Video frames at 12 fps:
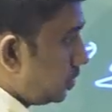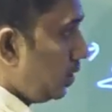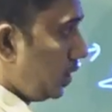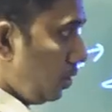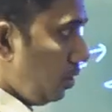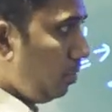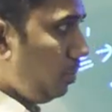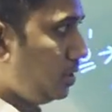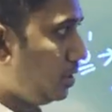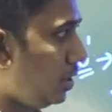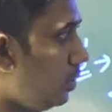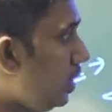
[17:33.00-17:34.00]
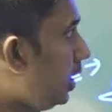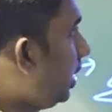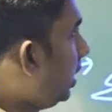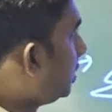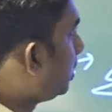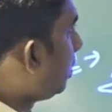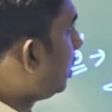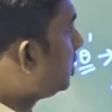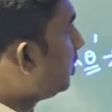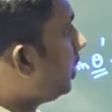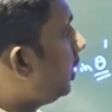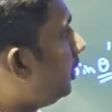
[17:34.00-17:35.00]
So it will not be 0 degree. So
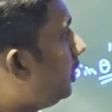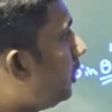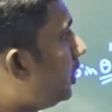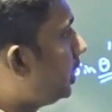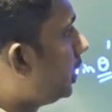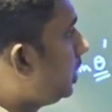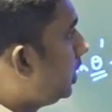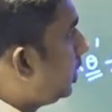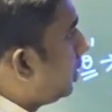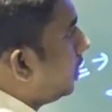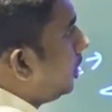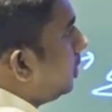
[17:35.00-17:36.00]
what is the value that you have written here?